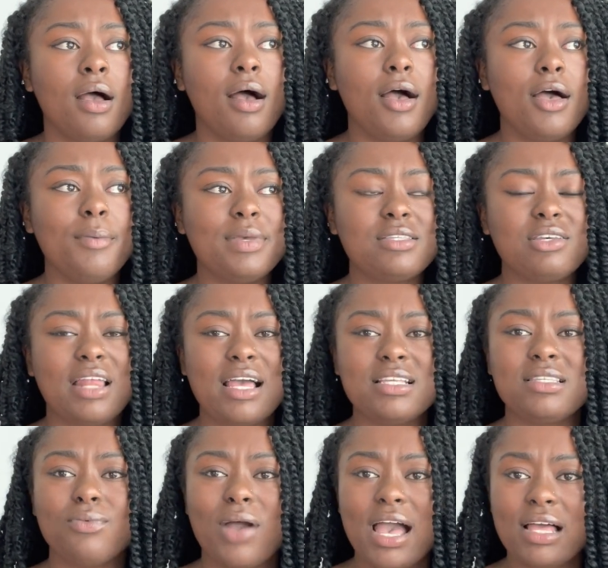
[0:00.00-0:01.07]
And so
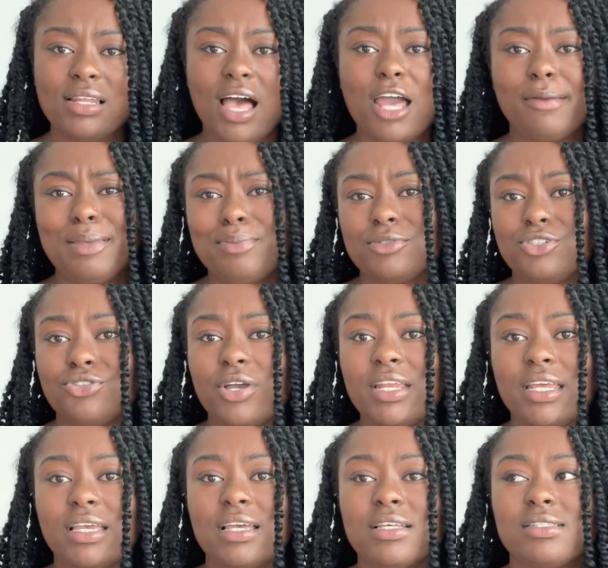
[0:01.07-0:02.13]
that's why a lot of people join
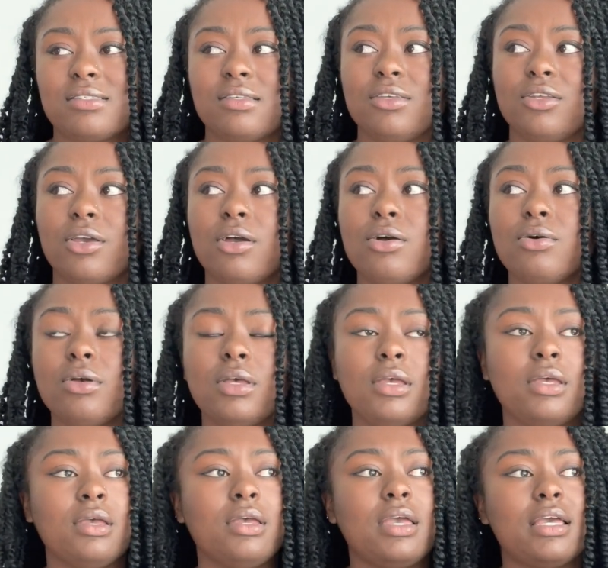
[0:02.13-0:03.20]
it, because,
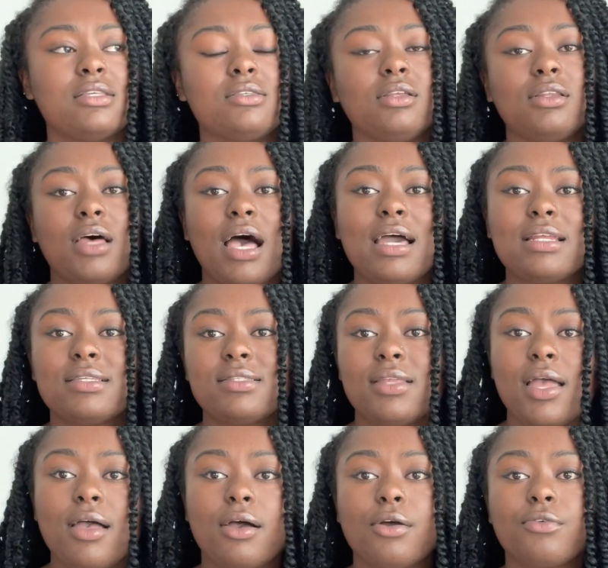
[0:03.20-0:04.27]
it's a lot of
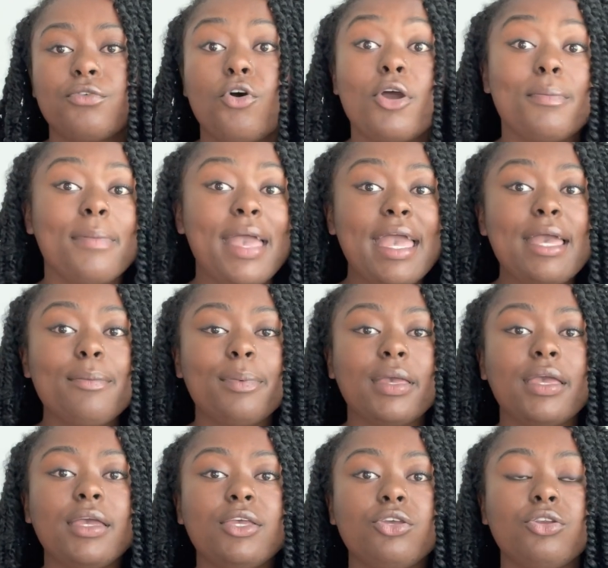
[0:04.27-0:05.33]
stuff. Or
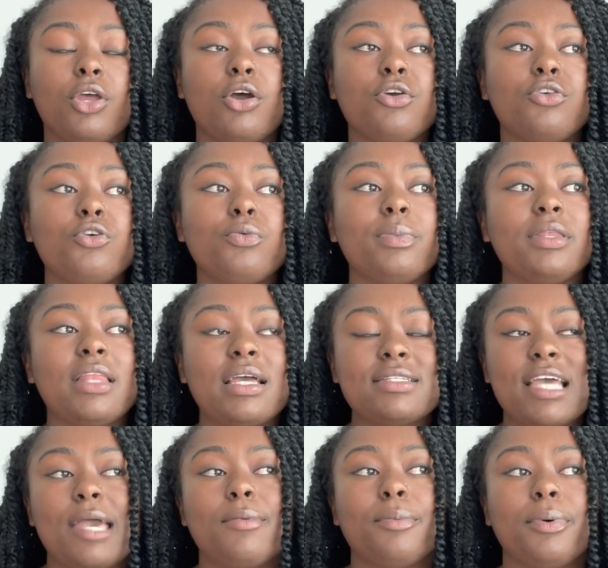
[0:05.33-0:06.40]
maybe, you've been that
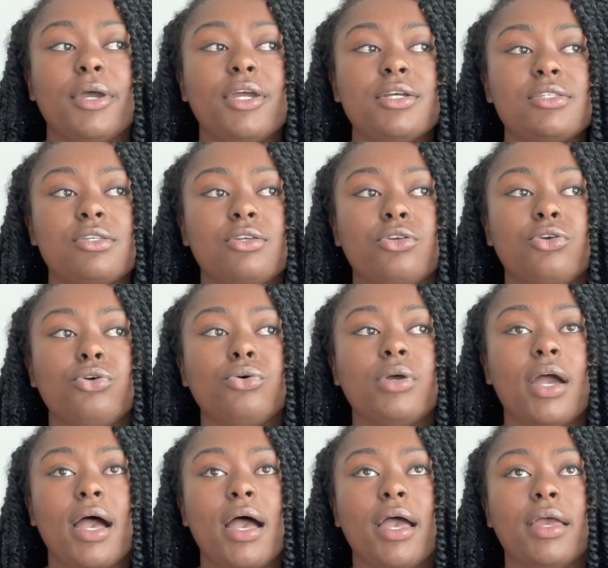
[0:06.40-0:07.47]
type of person who
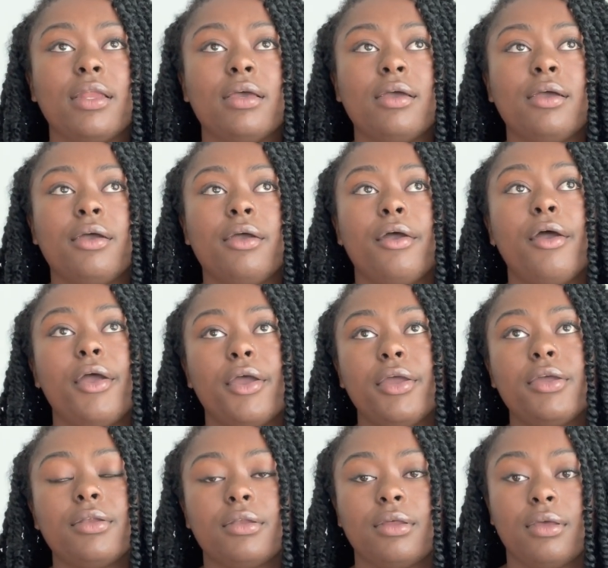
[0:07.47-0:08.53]
got
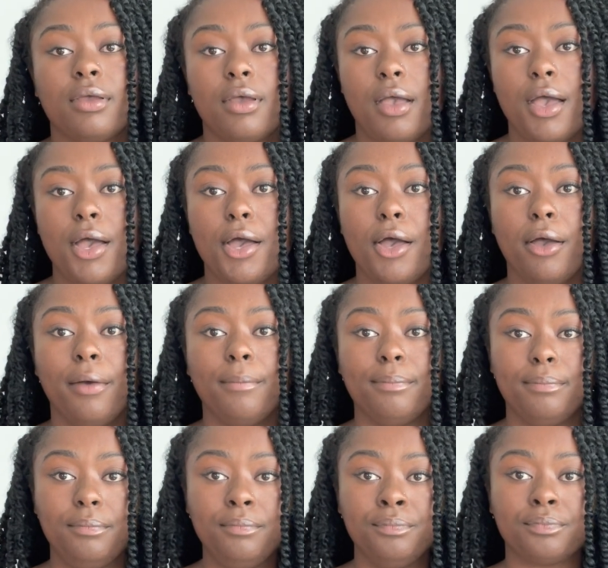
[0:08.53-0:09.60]
hurt.
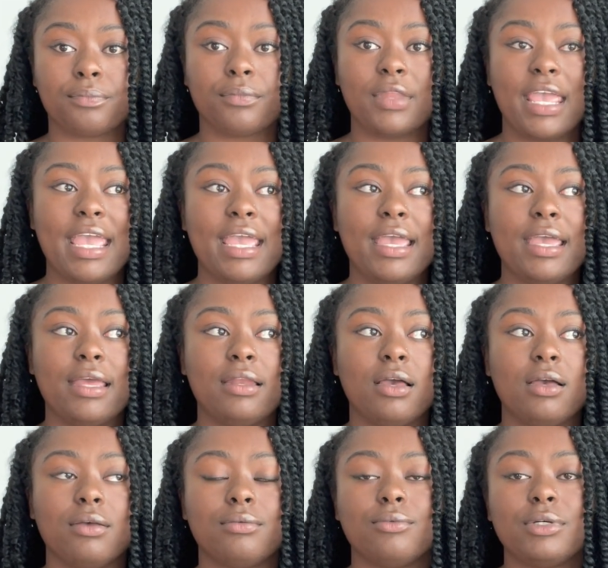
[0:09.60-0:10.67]
And
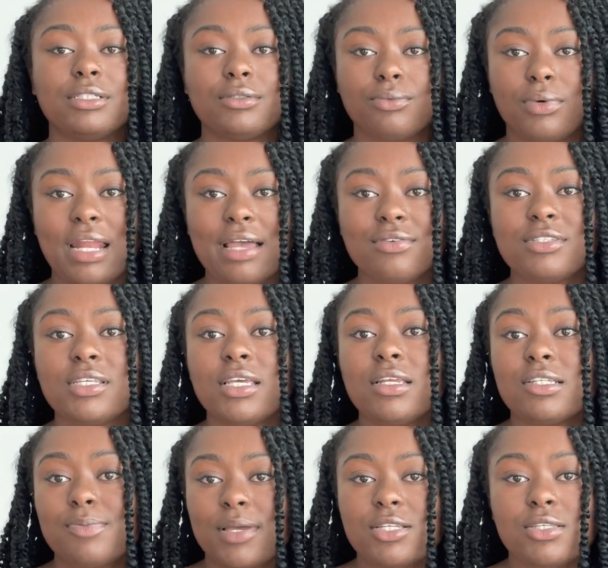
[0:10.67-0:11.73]
what I've seen,
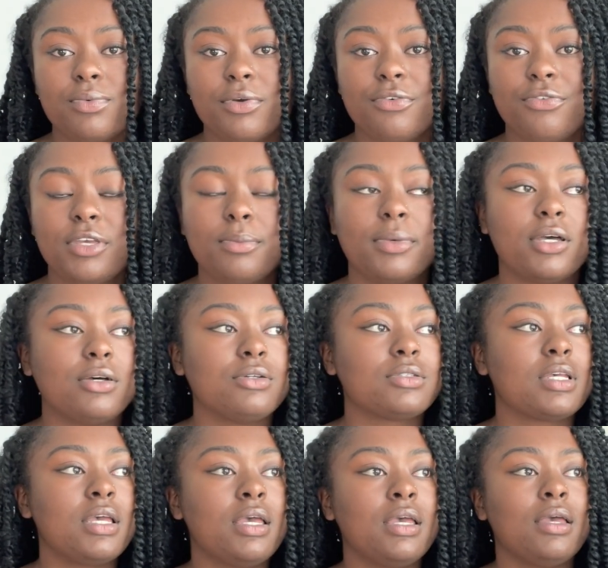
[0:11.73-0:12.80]
especially with females,
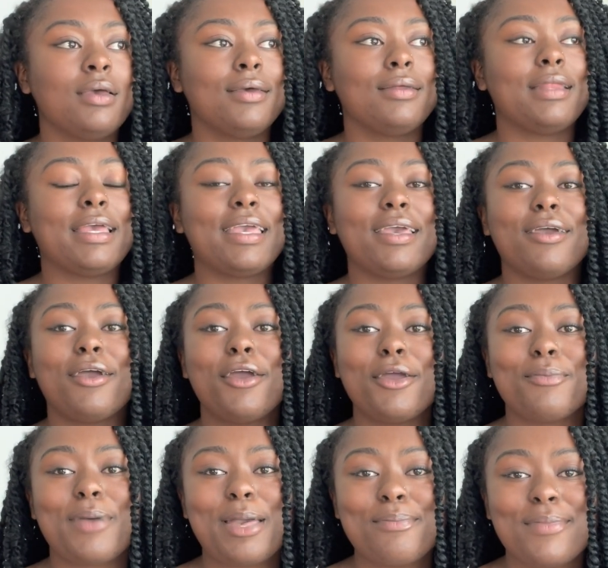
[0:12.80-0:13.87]
they get
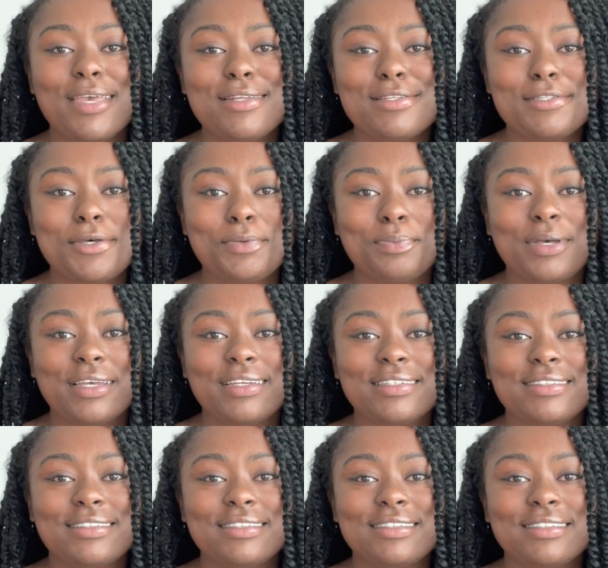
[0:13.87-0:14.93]
hurt by men so
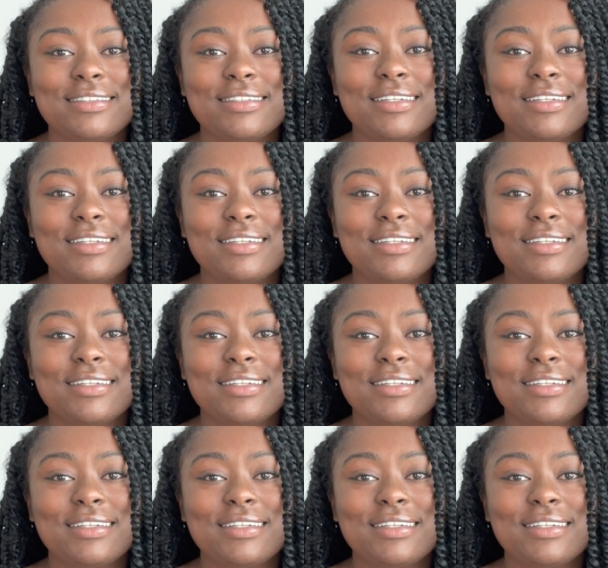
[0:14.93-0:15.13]
much.